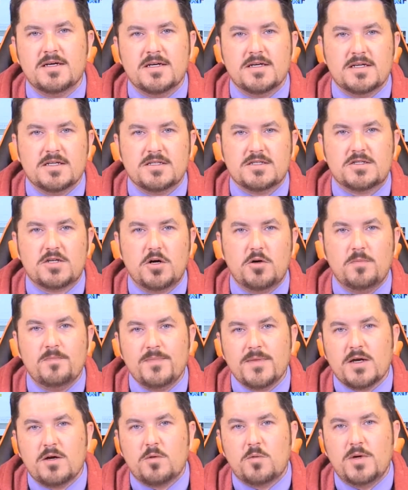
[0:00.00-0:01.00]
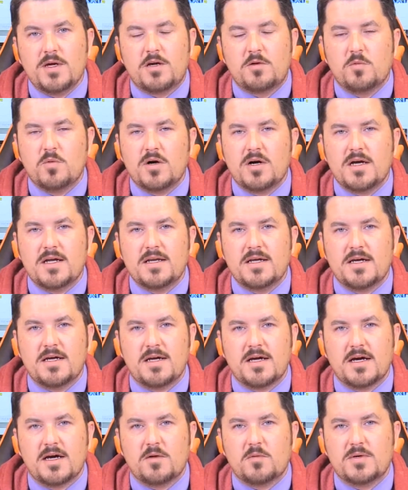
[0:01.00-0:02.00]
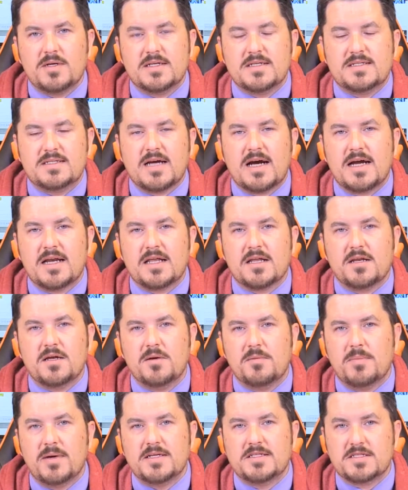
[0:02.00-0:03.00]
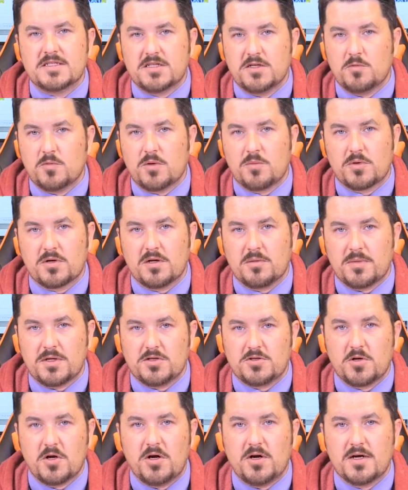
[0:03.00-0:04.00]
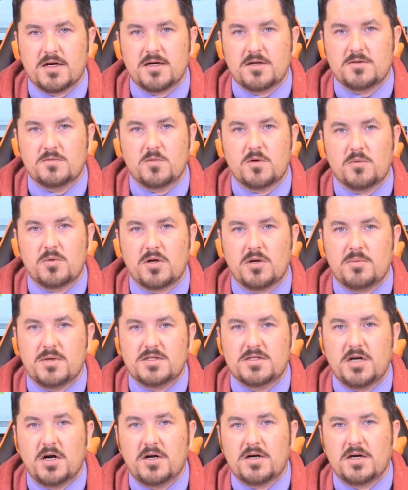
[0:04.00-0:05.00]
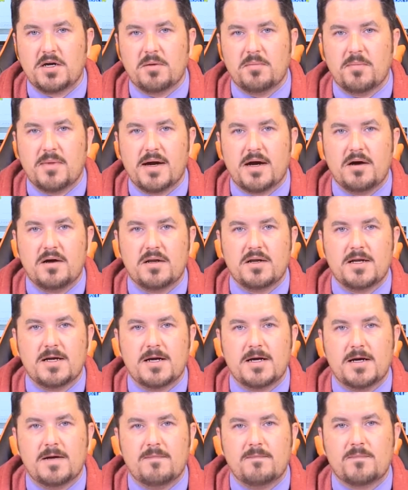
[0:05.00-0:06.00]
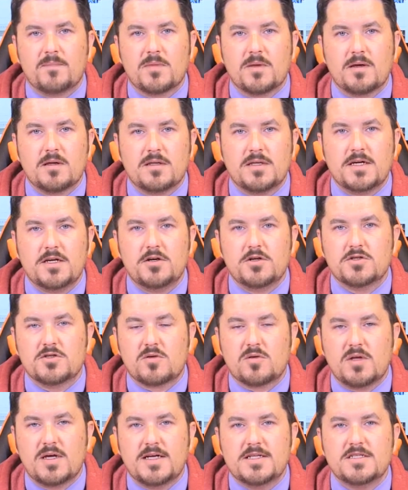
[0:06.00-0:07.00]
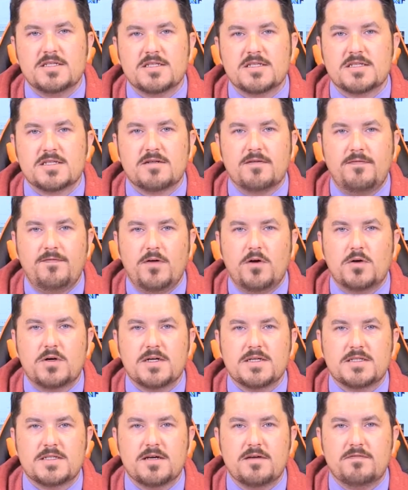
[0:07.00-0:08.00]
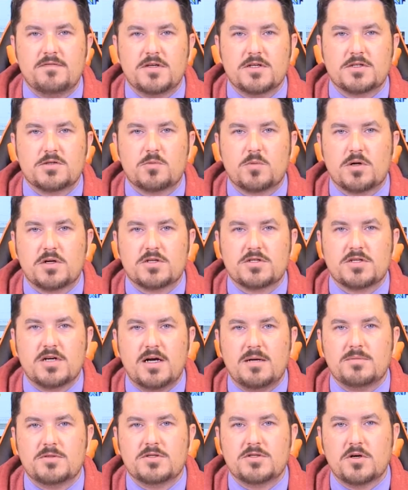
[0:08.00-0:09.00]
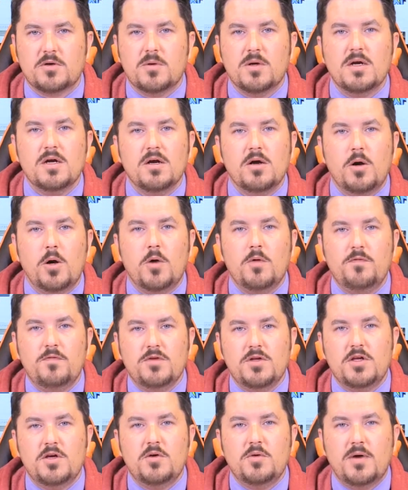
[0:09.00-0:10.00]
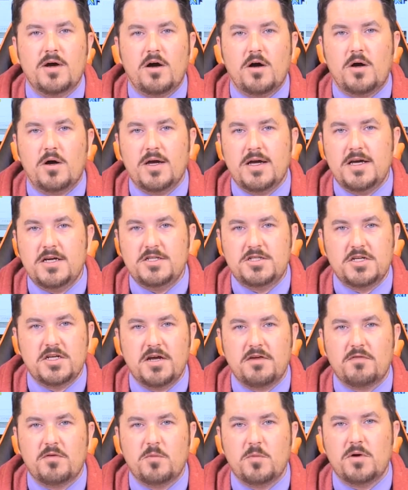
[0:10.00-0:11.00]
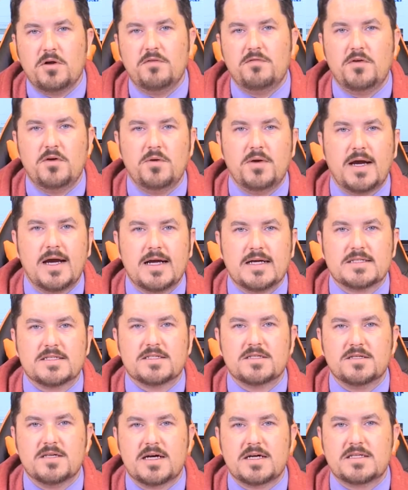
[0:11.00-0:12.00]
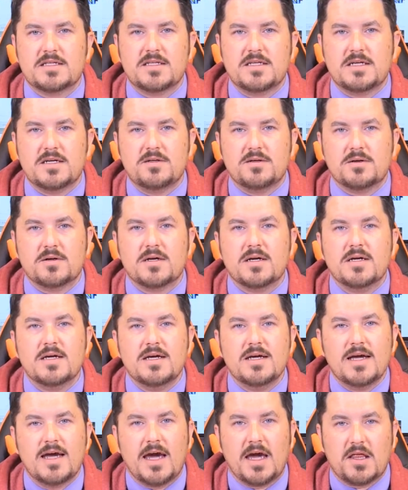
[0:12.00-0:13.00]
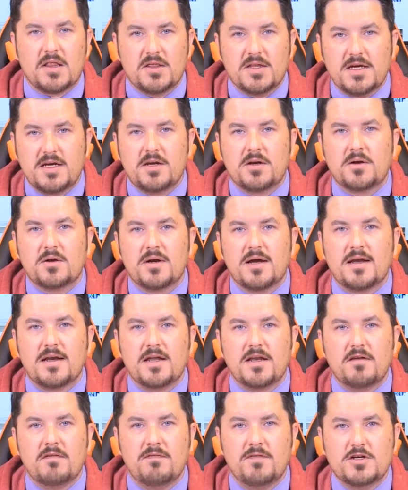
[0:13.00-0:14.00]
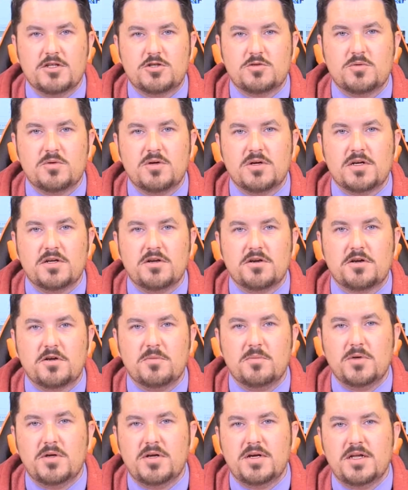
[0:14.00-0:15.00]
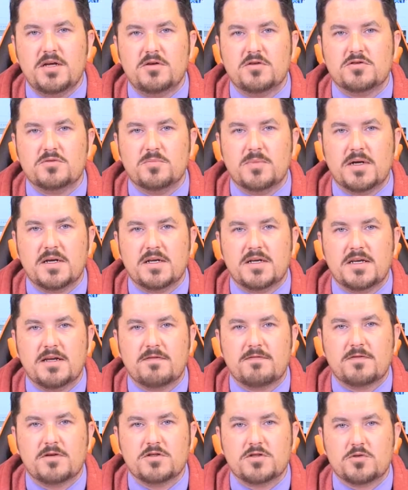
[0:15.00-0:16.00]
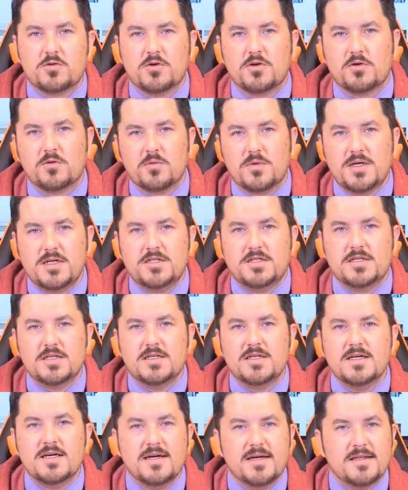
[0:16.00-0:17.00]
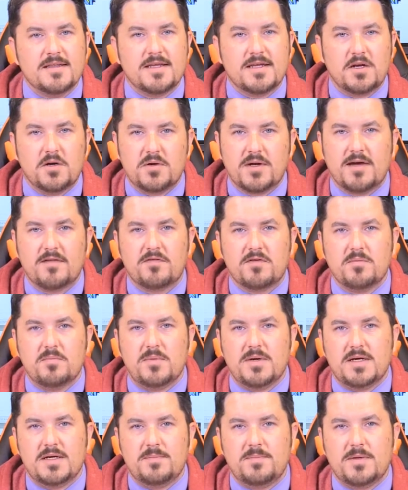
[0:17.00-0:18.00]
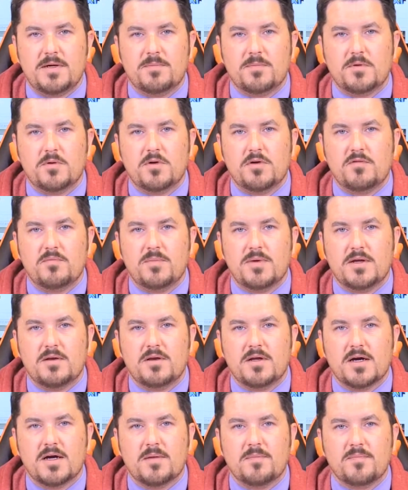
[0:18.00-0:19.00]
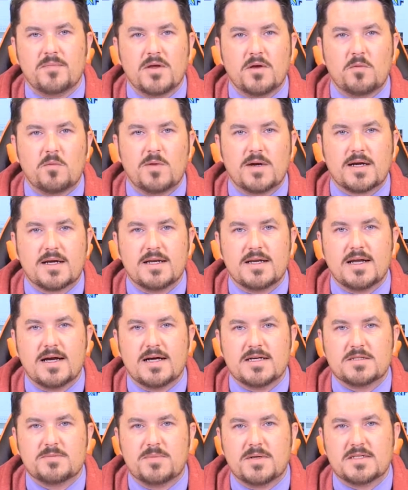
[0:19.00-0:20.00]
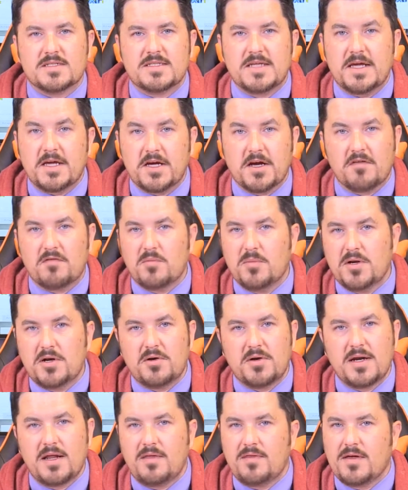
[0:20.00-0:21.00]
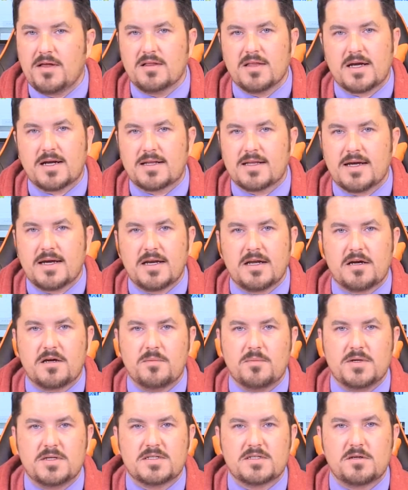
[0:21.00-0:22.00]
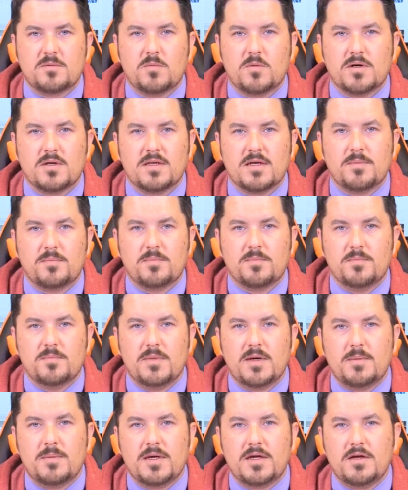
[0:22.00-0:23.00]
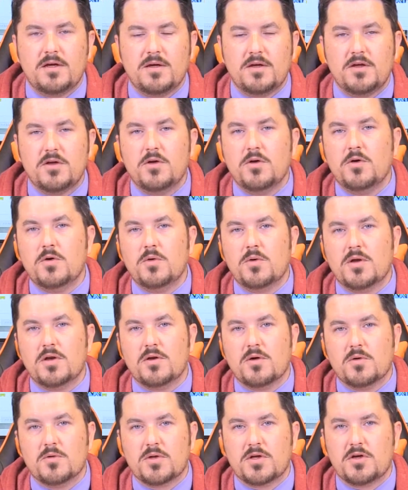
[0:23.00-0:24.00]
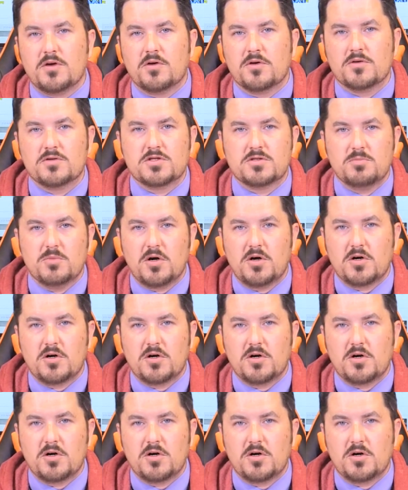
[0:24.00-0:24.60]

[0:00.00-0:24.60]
So week one, uh, we decided basically what we're going to be drawing and what we're going to be talking about. Um, leaders or legends is the focus of this workshop, so hopefully you, each and every one of you has selected either a leader, an individual in your community who's made a difference or your region. They don't have to be people who have been um, recognized by state government or anything like that. It could be someone that maybe you and only your small